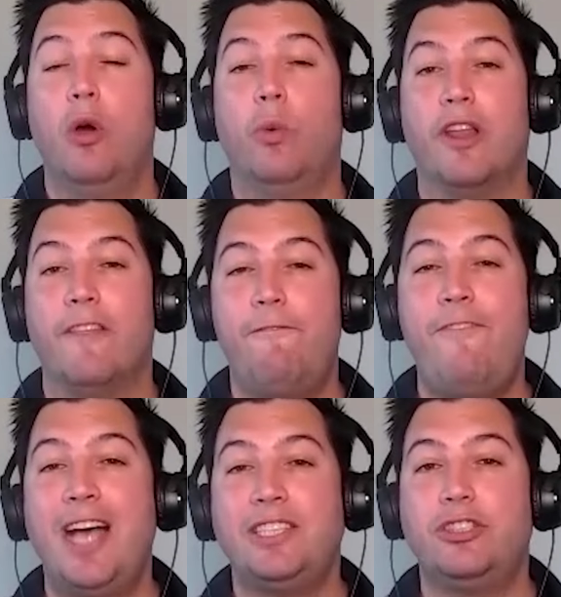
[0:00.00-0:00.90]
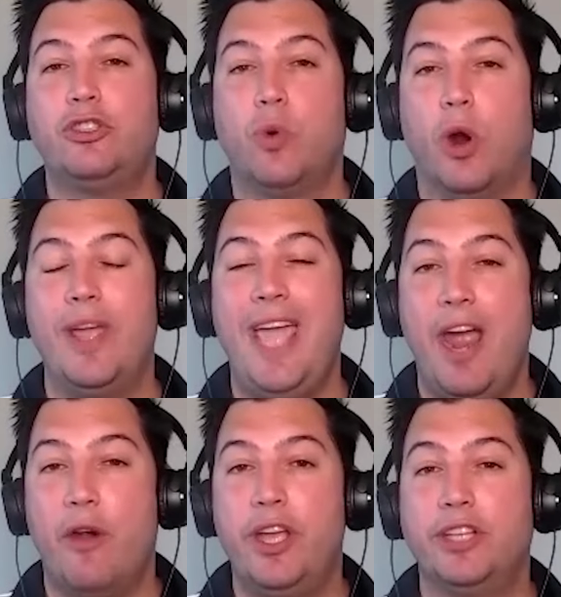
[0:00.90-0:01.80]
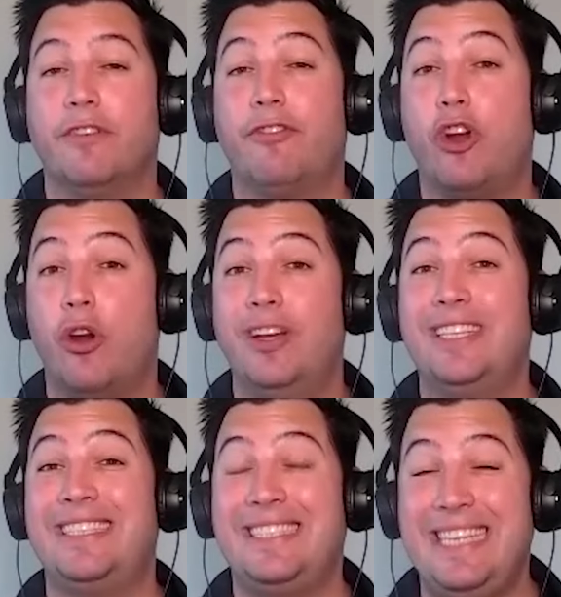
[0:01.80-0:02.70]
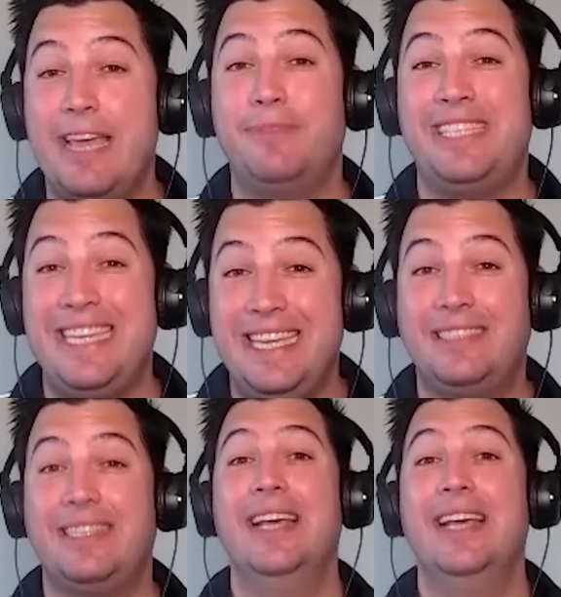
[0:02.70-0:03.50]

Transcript: One of the fastest growing areas of current CMTs,